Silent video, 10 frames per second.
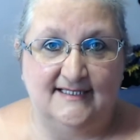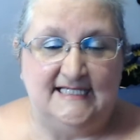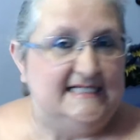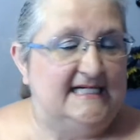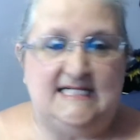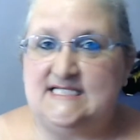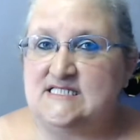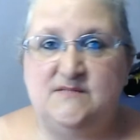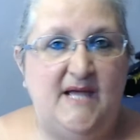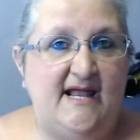It doesn't
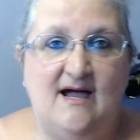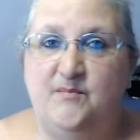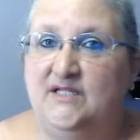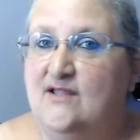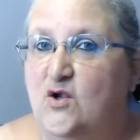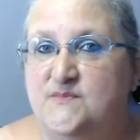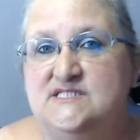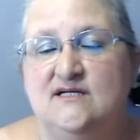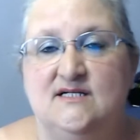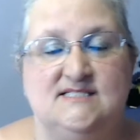matter how big that
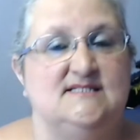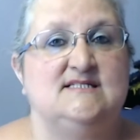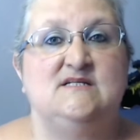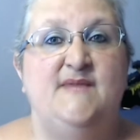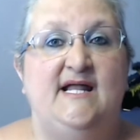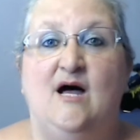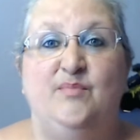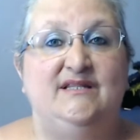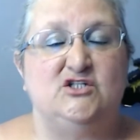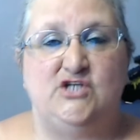obstacle is. It doesn't matter how big
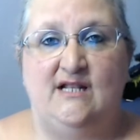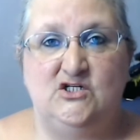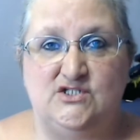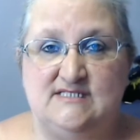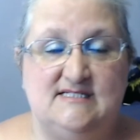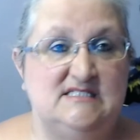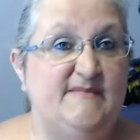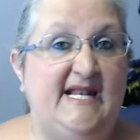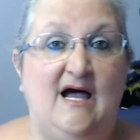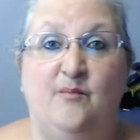the challenge is. It doesn't matter
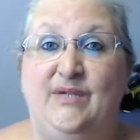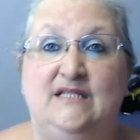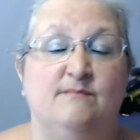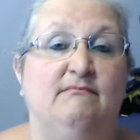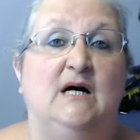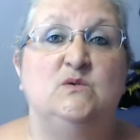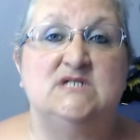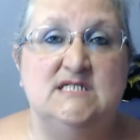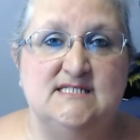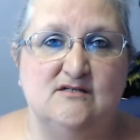how big the mountain
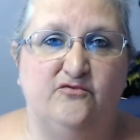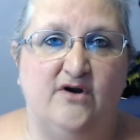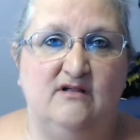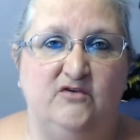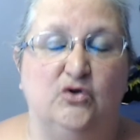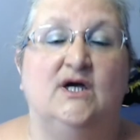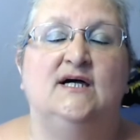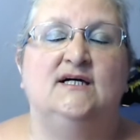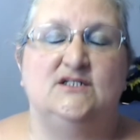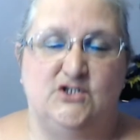is in front of you.
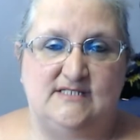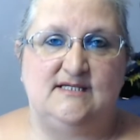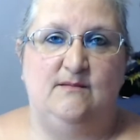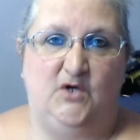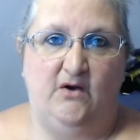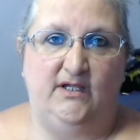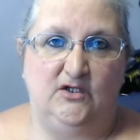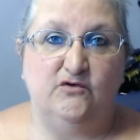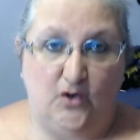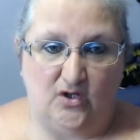Just keep going.
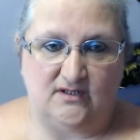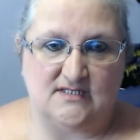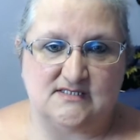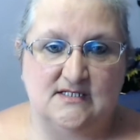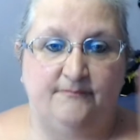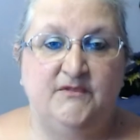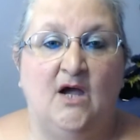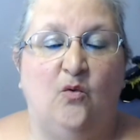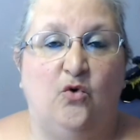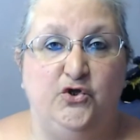You've got this.
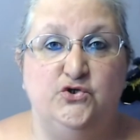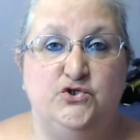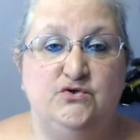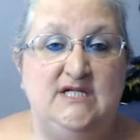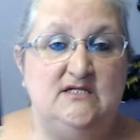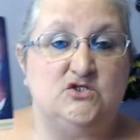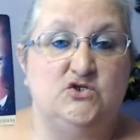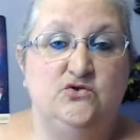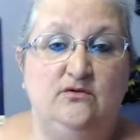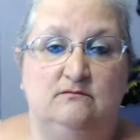What you do need to
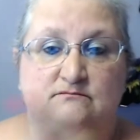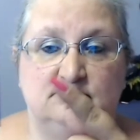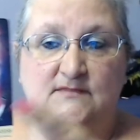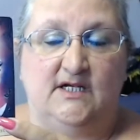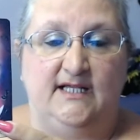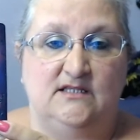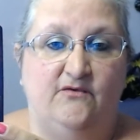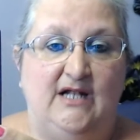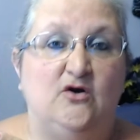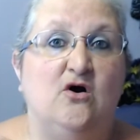do, got to get the
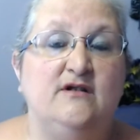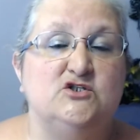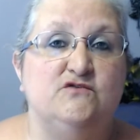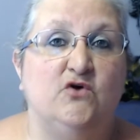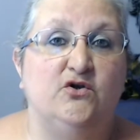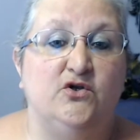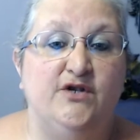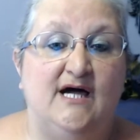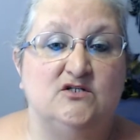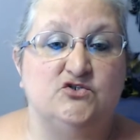right card, is you've got to learn
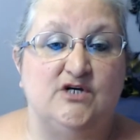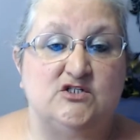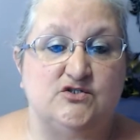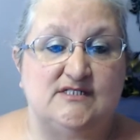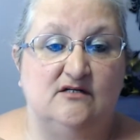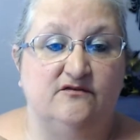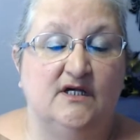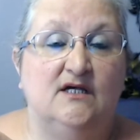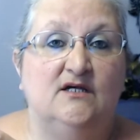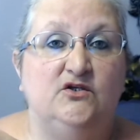how to trust yourself.
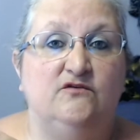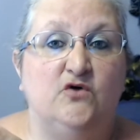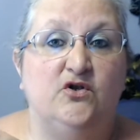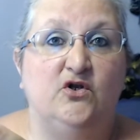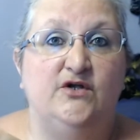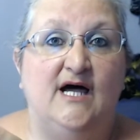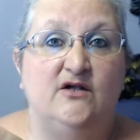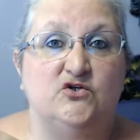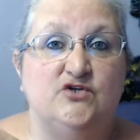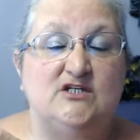You've got to learn how to
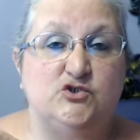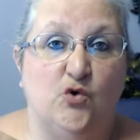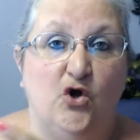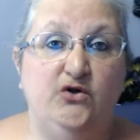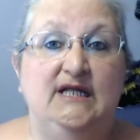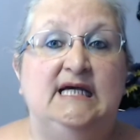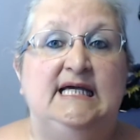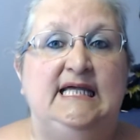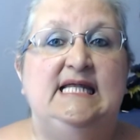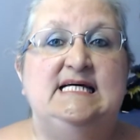trust your own
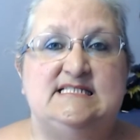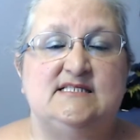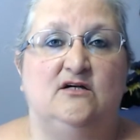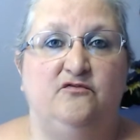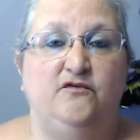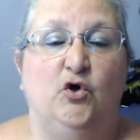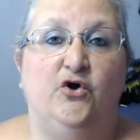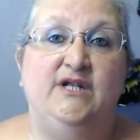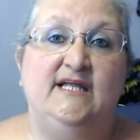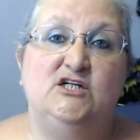inner self, your own
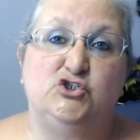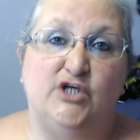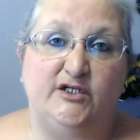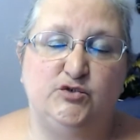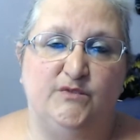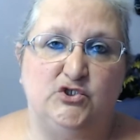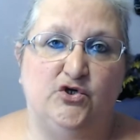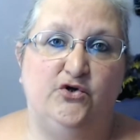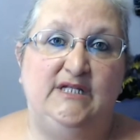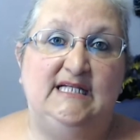inner judgment, your
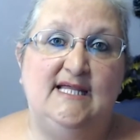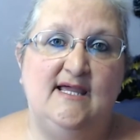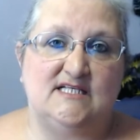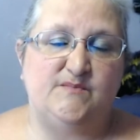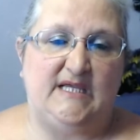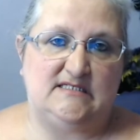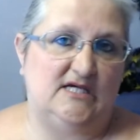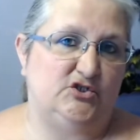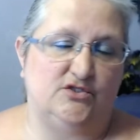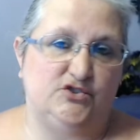own inner
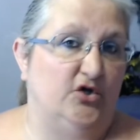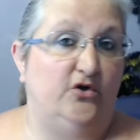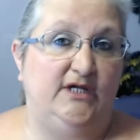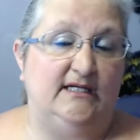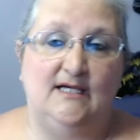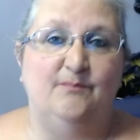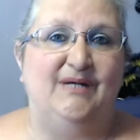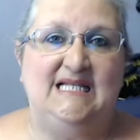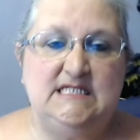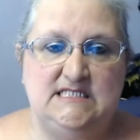expectations, your own inner
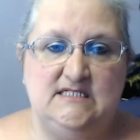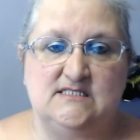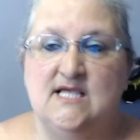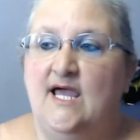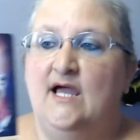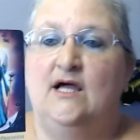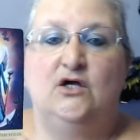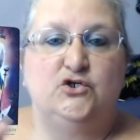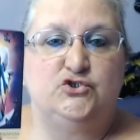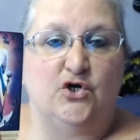abilities.
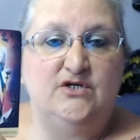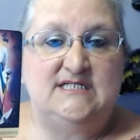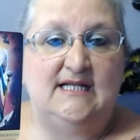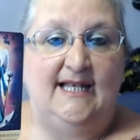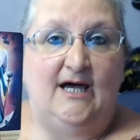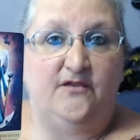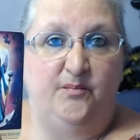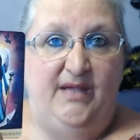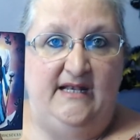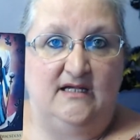Don't allow the
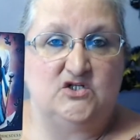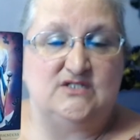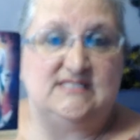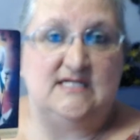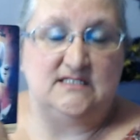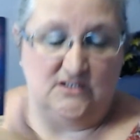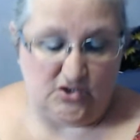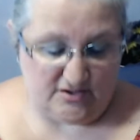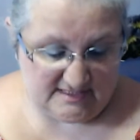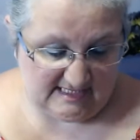panic to set in.
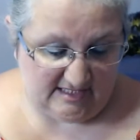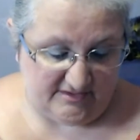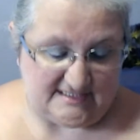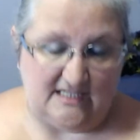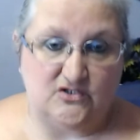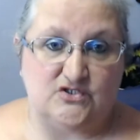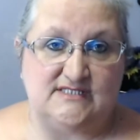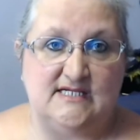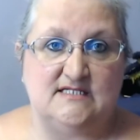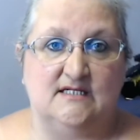Don't allow the doubt to
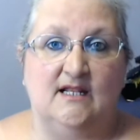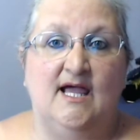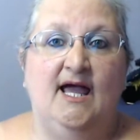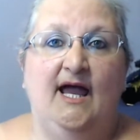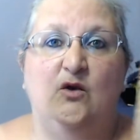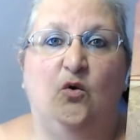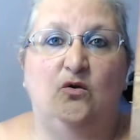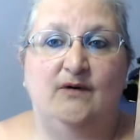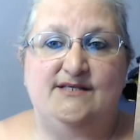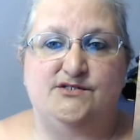set in. And
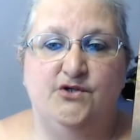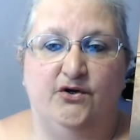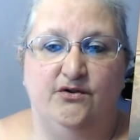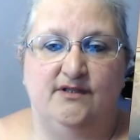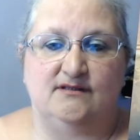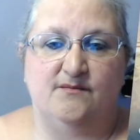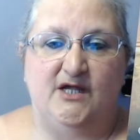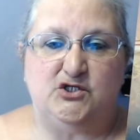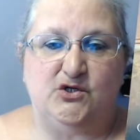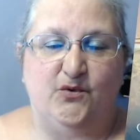always know that the
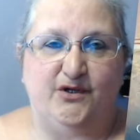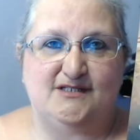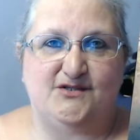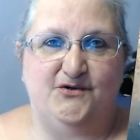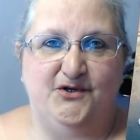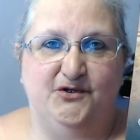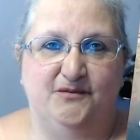magic works through you.